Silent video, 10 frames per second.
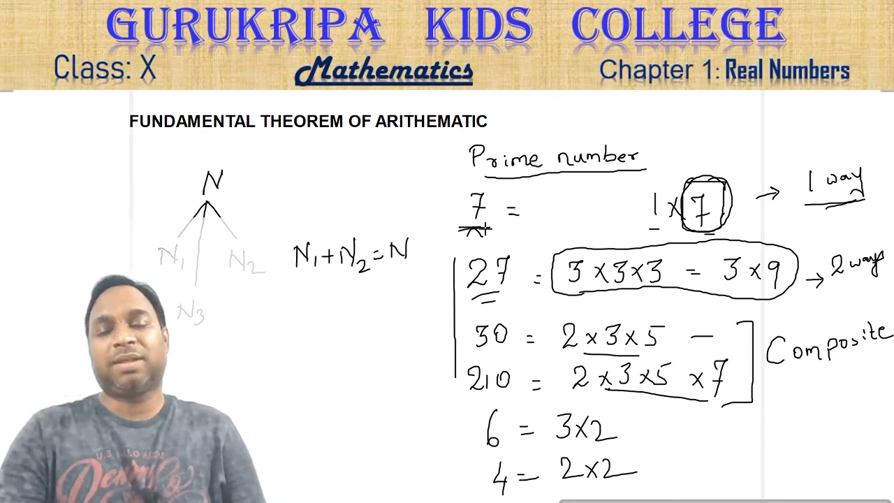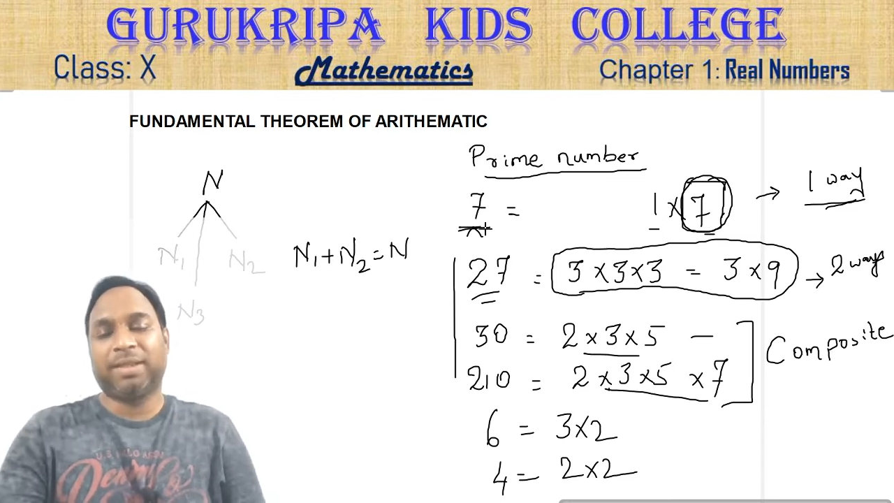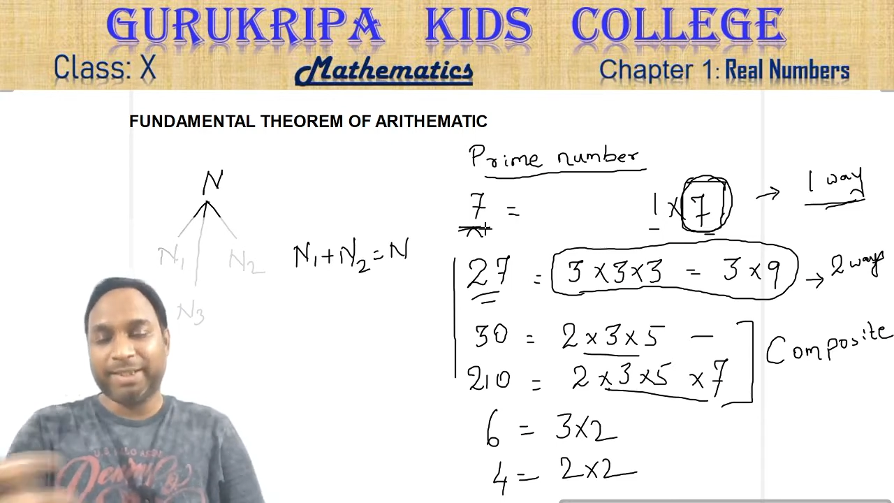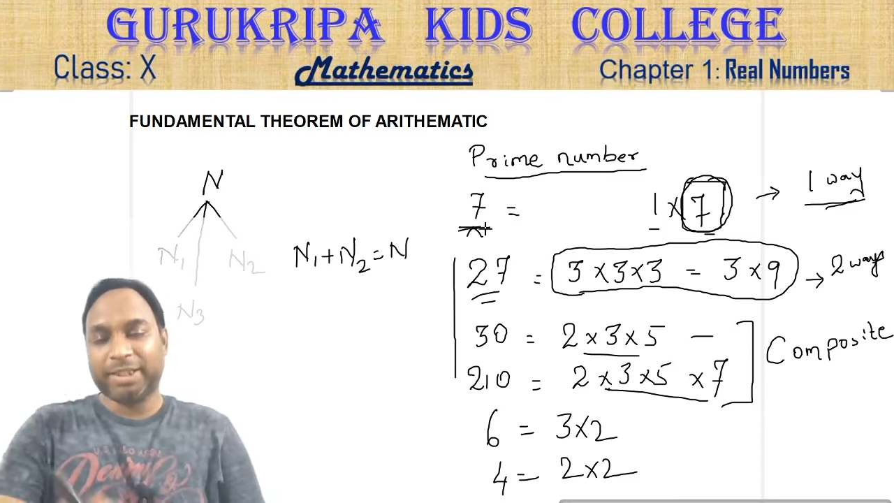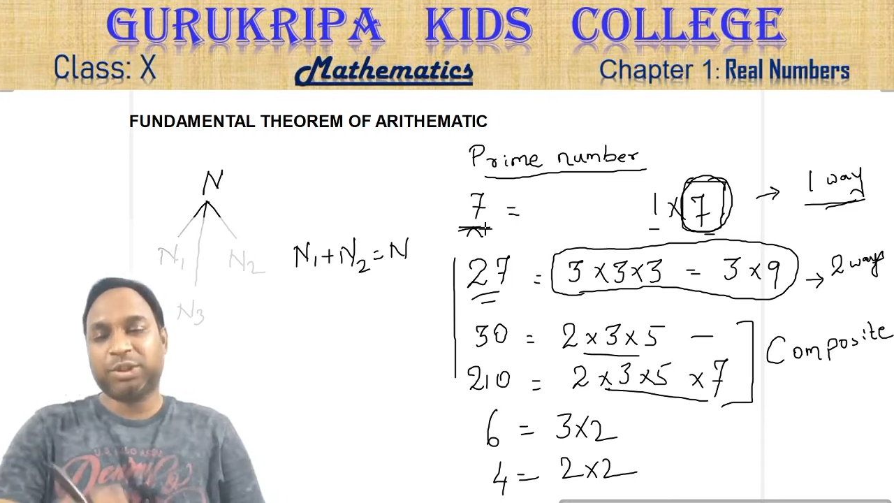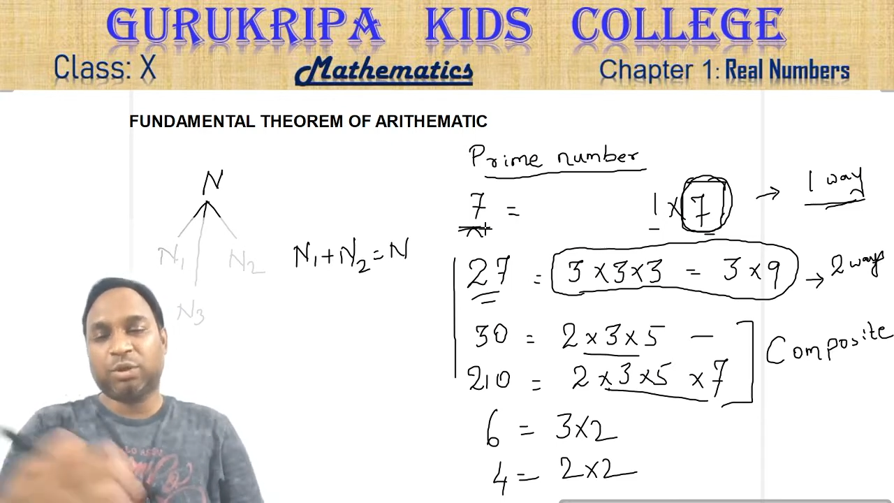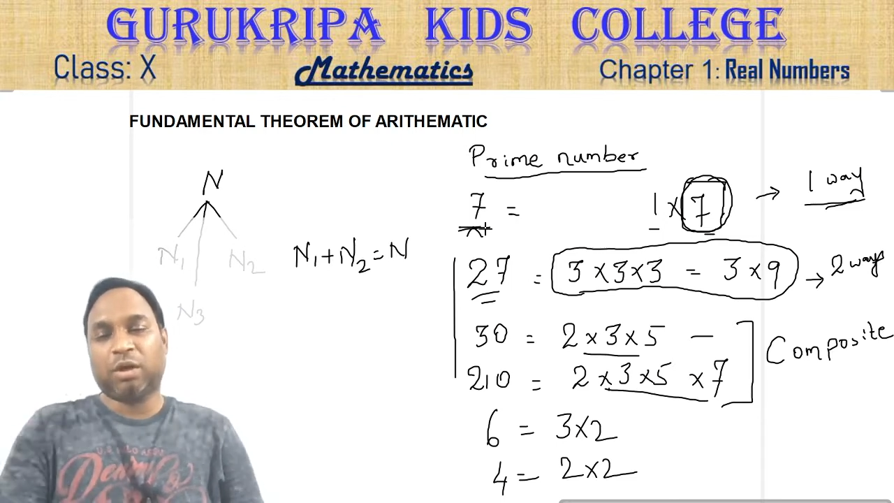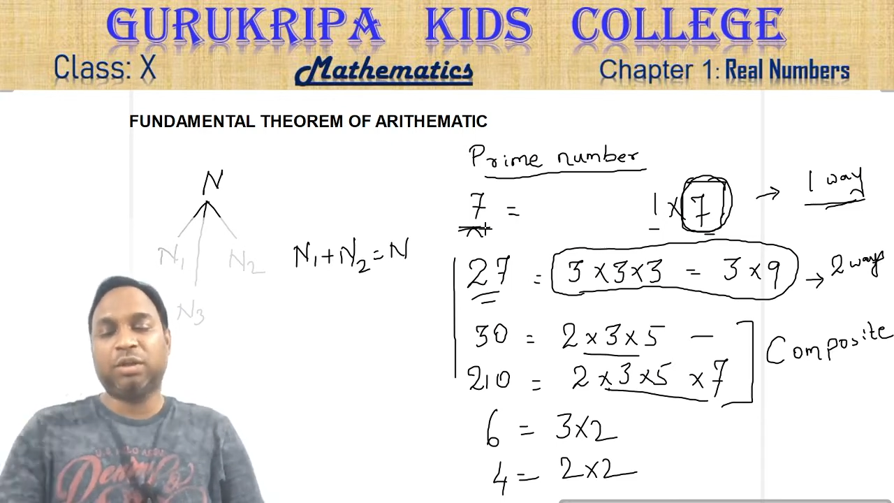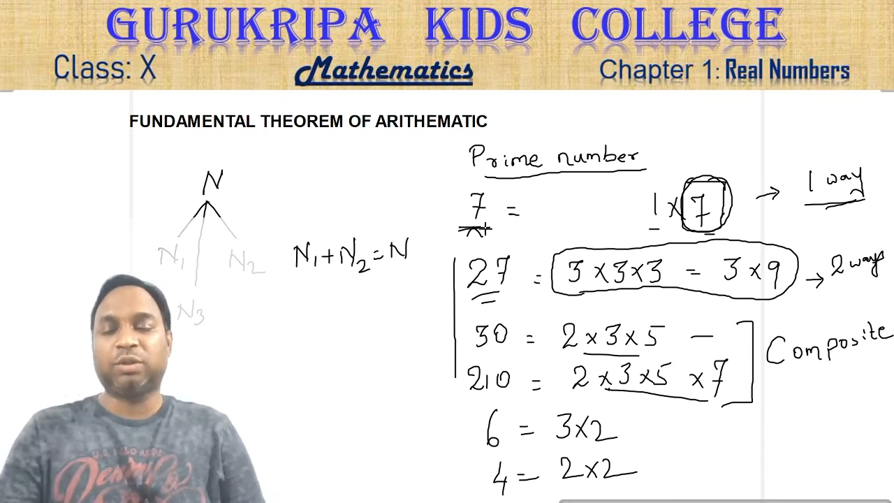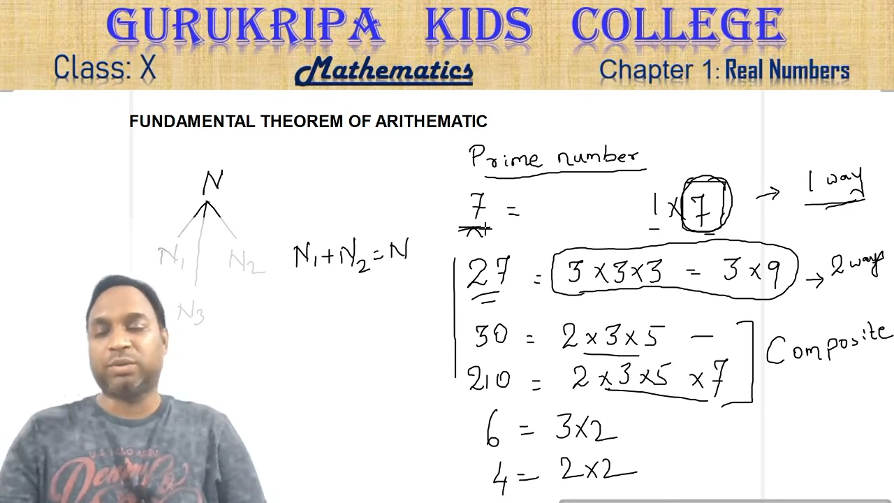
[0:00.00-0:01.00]
Yes
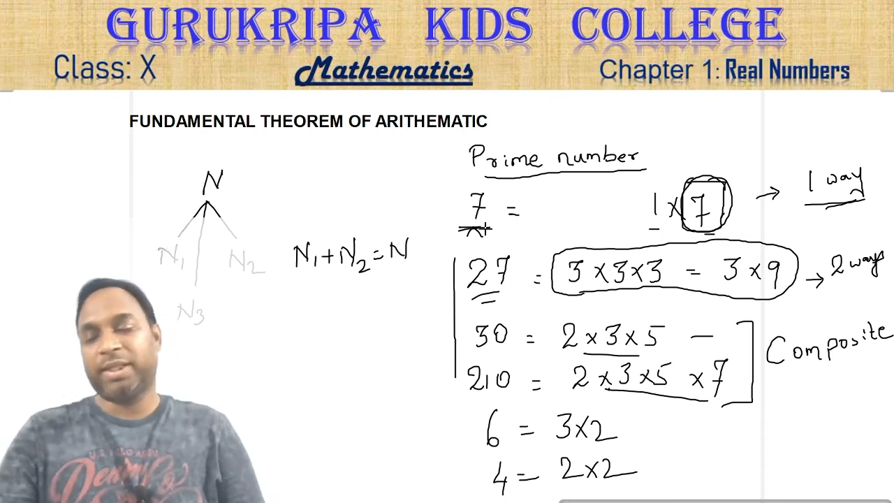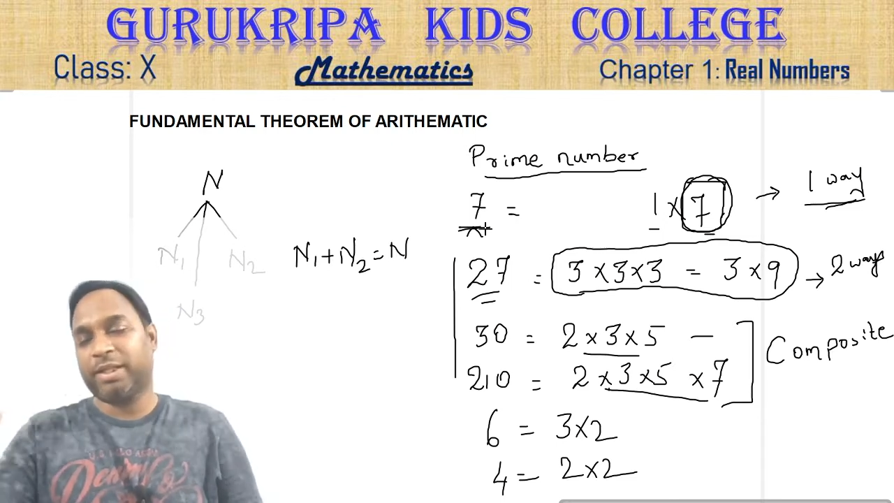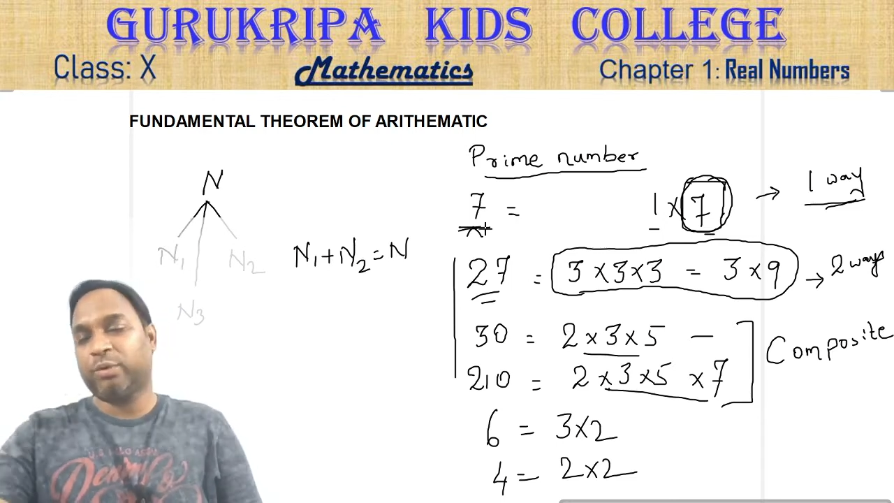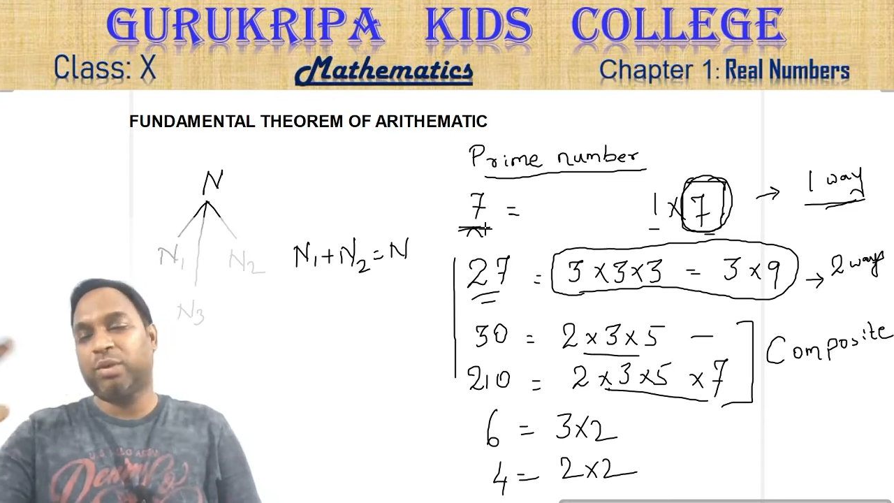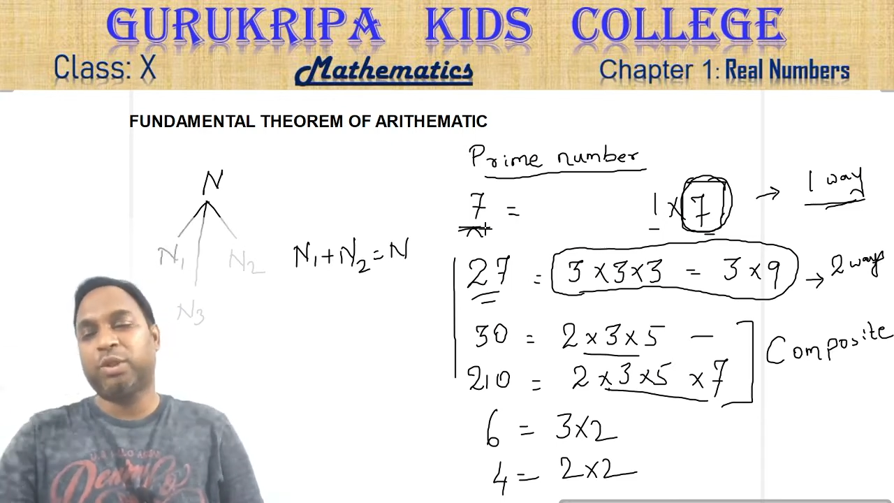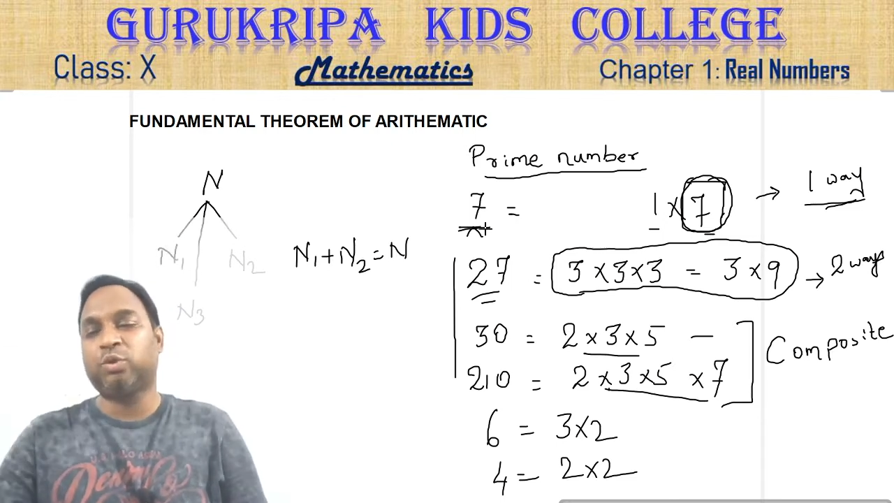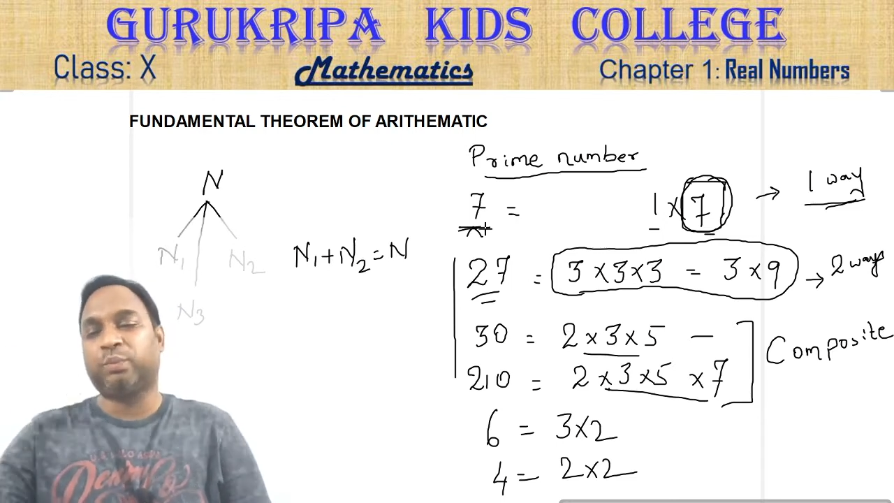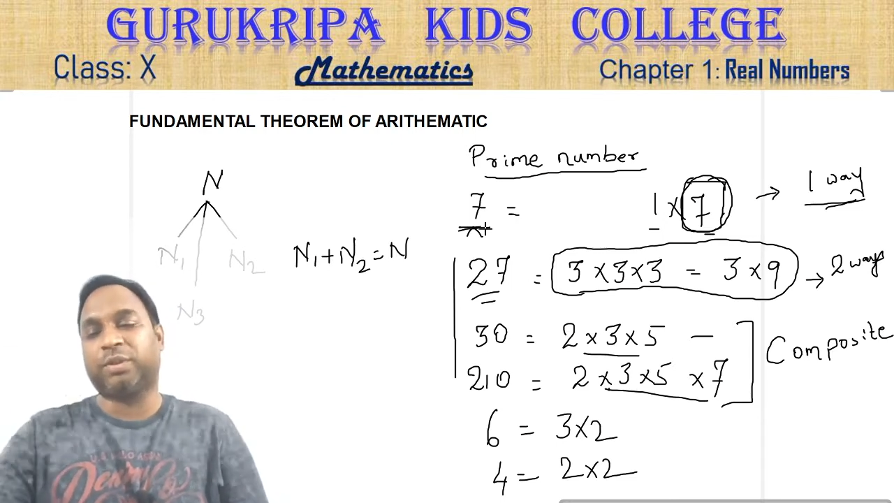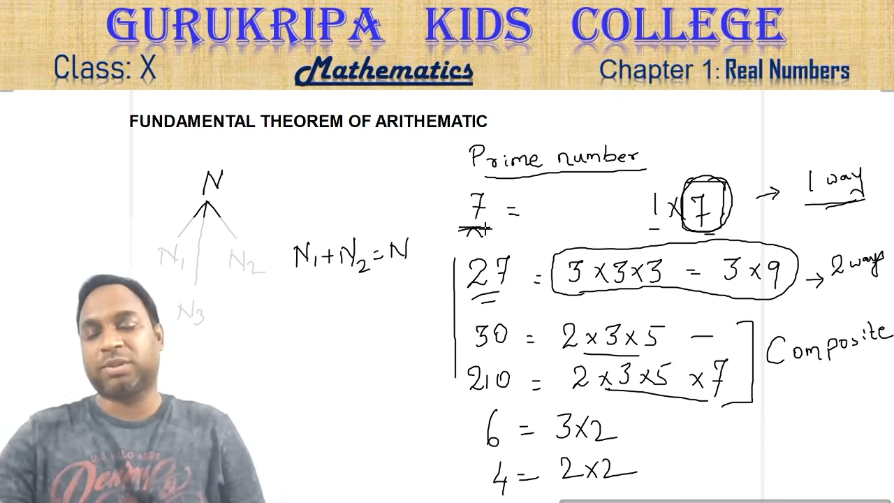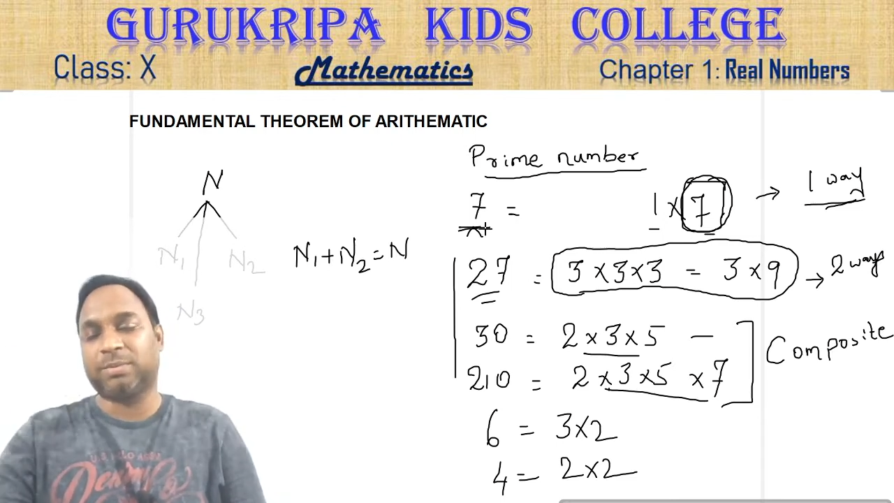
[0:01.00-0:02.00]
or no, there are only two
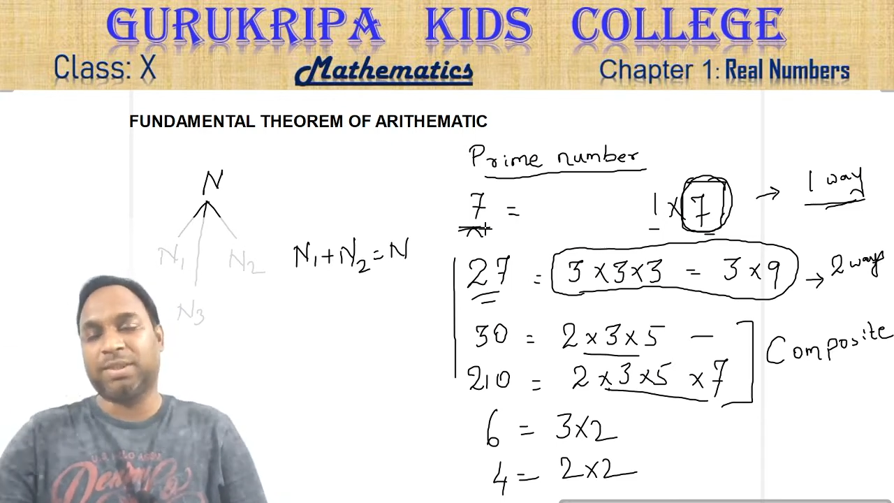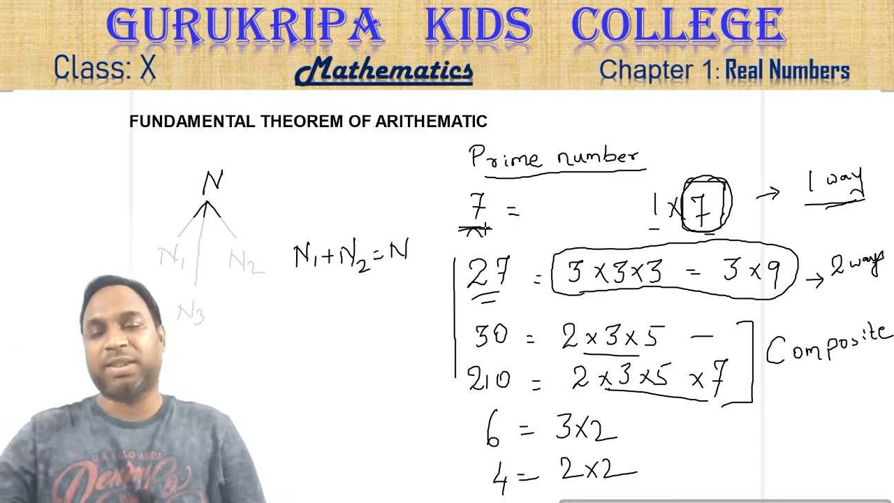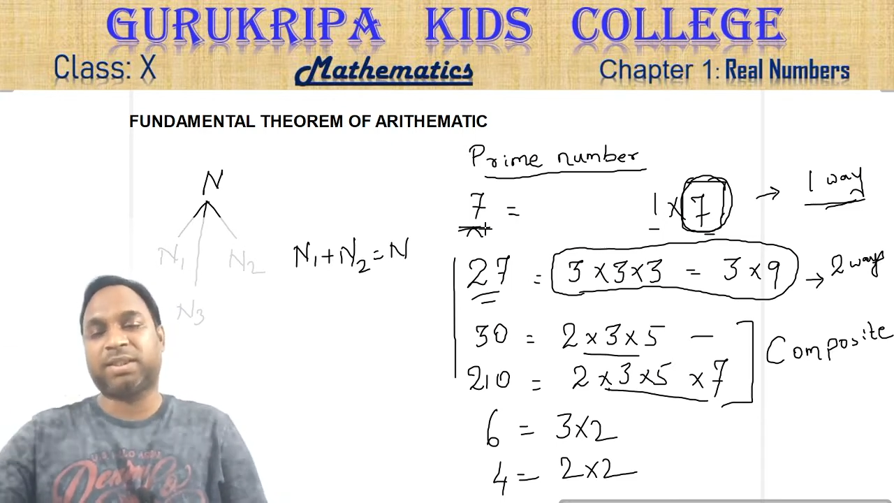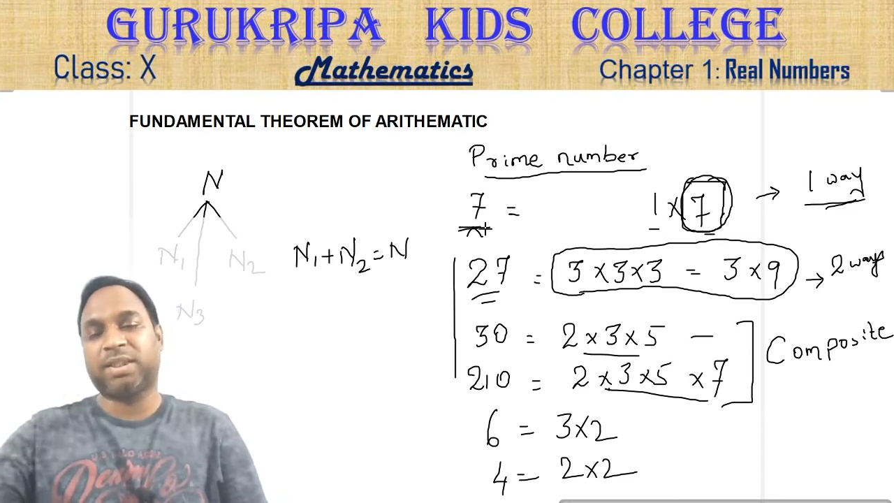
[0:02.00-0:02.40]
possibilities.